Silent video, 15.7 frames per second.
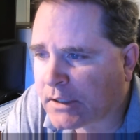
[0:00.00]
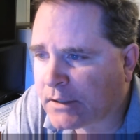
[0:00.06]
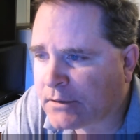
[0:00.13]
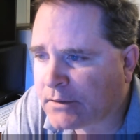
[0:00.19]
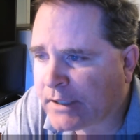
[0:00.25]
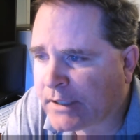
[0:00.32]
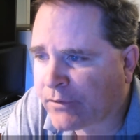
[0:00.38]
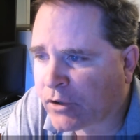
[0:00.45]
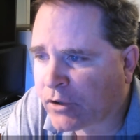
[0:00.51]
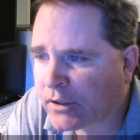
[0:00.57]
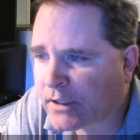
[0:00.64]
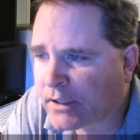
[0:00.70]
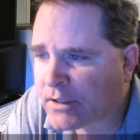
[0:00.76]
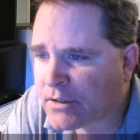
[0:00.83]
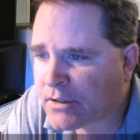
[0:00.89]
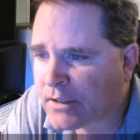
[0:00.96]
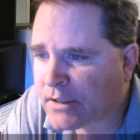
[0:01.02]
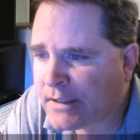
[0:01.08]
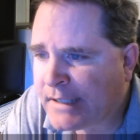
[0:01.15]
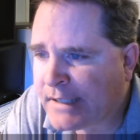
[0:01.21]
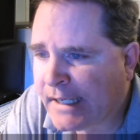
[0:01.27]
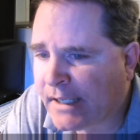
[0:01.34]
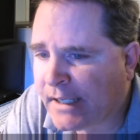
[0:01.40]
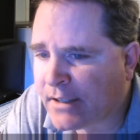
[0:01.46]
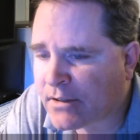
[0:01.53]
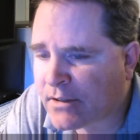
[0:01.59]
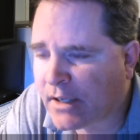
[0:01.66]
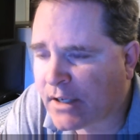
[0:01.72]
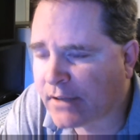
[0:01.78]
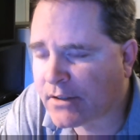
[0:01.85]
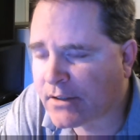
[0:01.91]
different because the D is
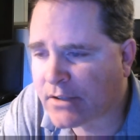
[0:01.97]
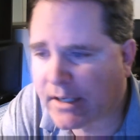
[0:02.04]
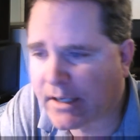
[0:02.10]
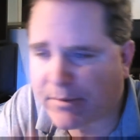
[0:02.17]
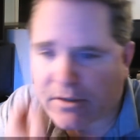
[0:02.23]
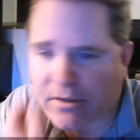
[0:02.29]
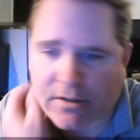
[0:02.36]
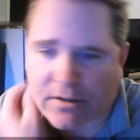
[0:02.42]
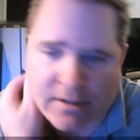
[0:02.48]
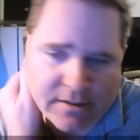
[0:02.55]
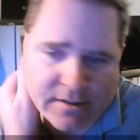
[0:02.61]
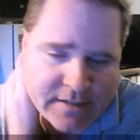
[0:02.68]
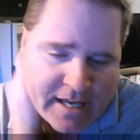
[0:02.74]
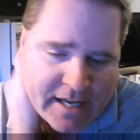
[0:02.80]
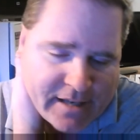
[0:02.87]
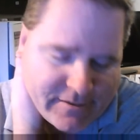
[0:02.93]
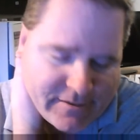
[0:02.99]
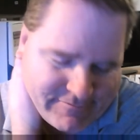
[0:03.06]
not the same as the tet.